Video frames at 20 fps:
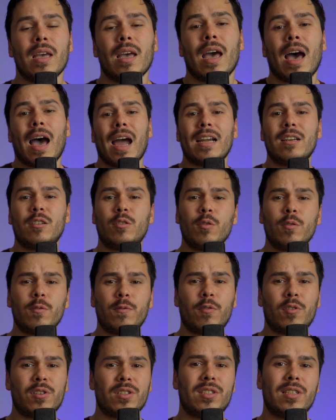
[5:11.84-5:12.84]
I do
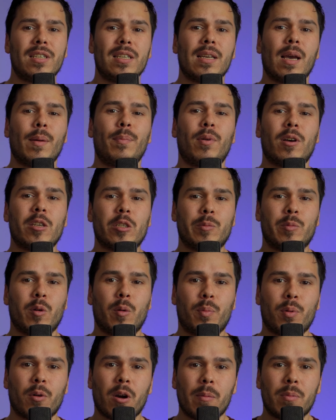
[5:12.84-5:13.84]
foresee a possible
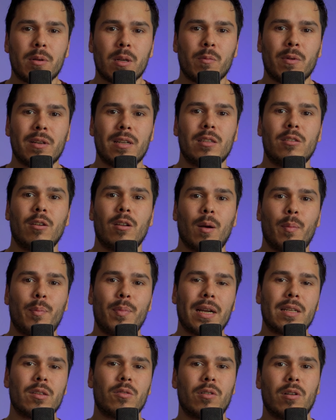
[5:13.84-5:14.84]
problem with a
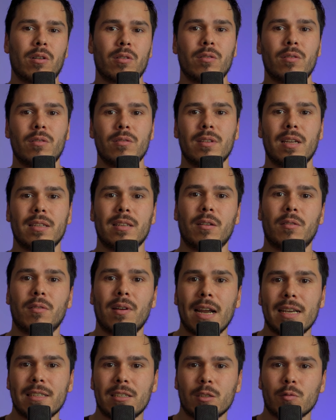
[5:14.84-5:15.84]
dollar-backed Oracle that
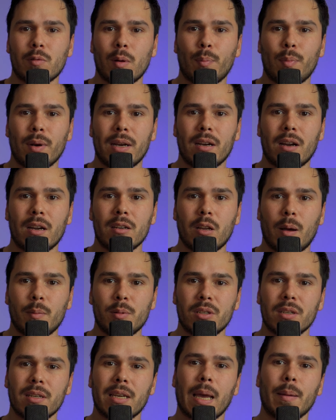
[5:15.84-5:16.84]
arises when player
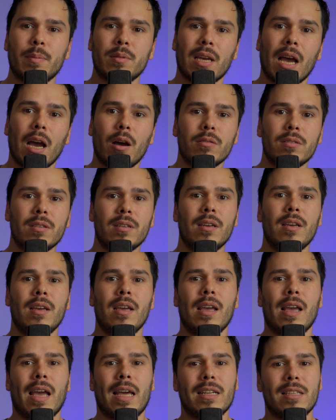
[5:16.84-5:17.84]
adoption caps out
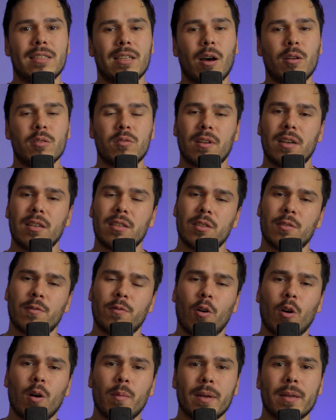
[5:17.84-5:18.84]
and a downtrend is
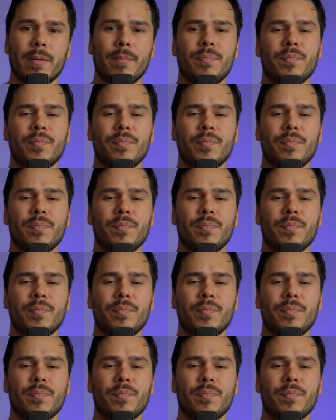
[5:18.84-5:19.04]
forming.